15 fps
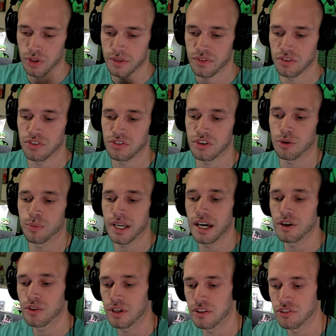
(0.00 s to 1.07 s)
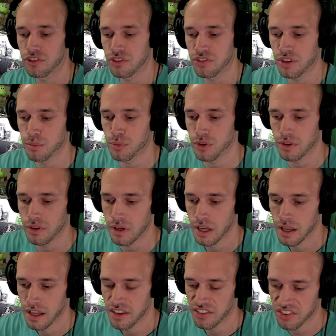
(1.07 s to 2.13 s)
If this is coming out in December
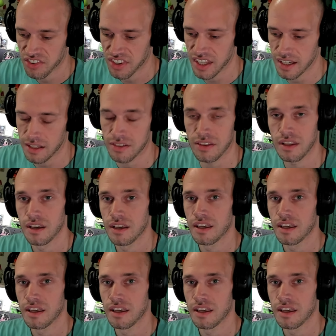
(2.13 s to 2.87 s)
6th,